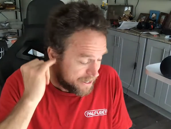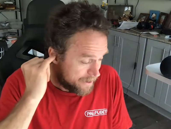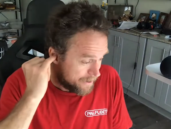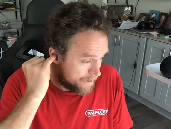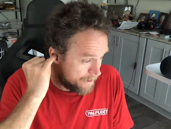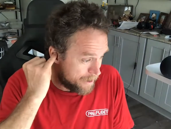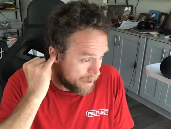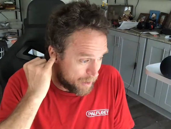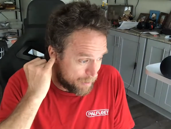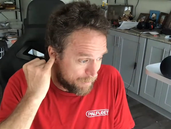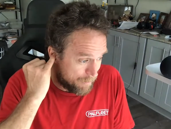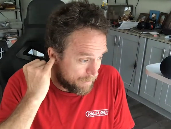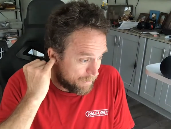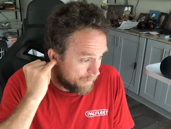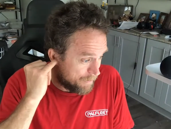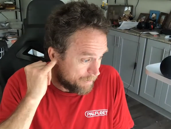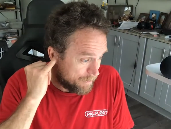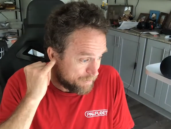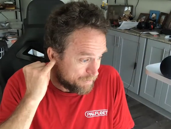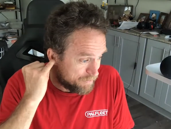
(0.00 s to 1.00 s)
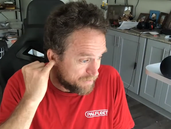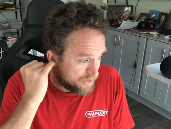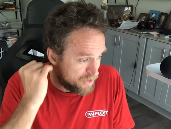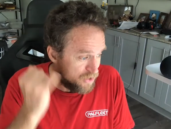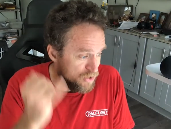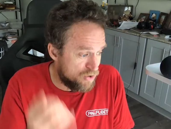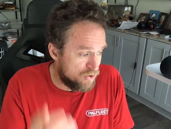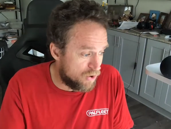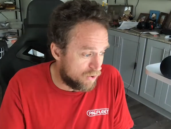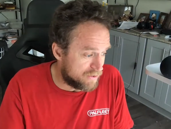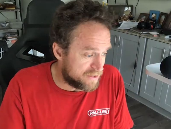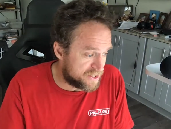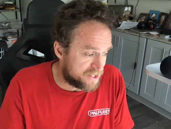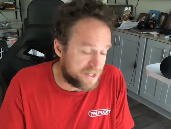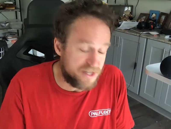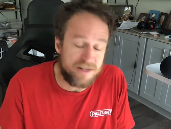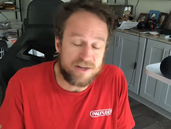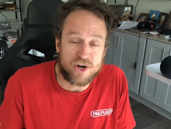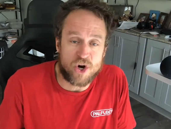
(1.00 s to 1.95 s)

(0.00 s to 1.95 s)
the